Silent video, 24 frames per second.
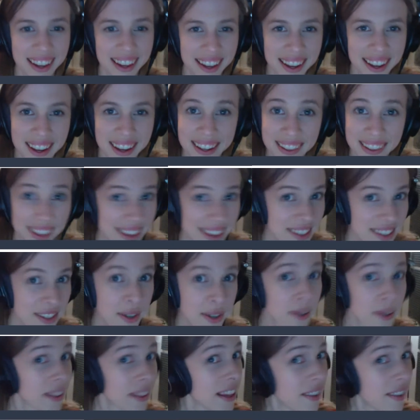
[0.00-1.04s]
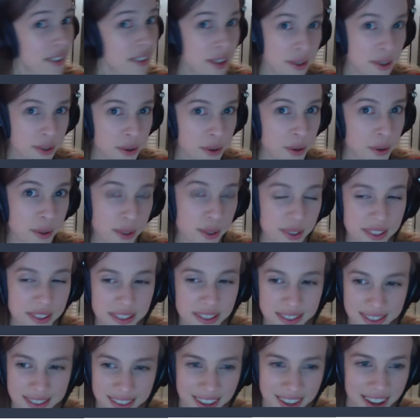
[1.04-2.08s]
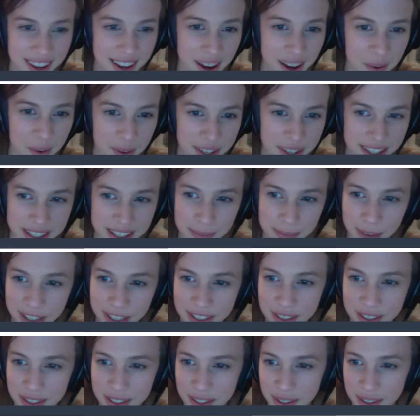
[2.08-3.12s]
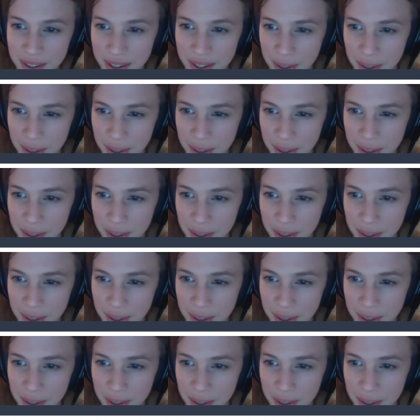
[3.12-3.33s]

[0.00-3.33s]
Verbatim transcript: unless you're 11 years old, I, I wouldn't expect you to.